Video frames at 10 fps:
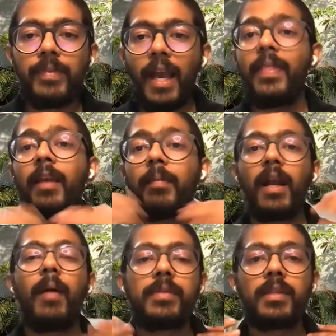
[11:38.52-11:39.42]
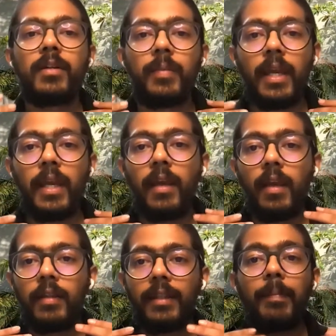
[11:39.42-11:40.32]
And that becomes a way
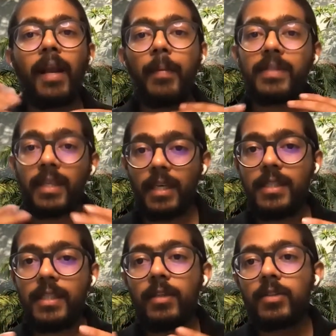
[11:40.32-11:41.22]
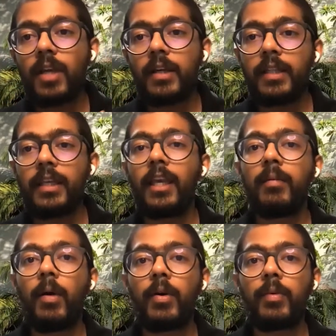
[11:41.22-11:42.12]
that becomes easy to start thinking
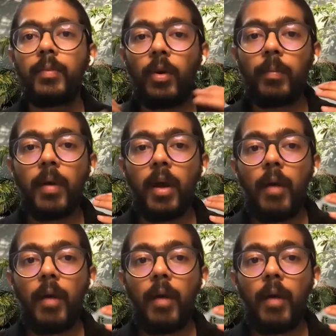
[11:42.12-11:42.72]
about, you know,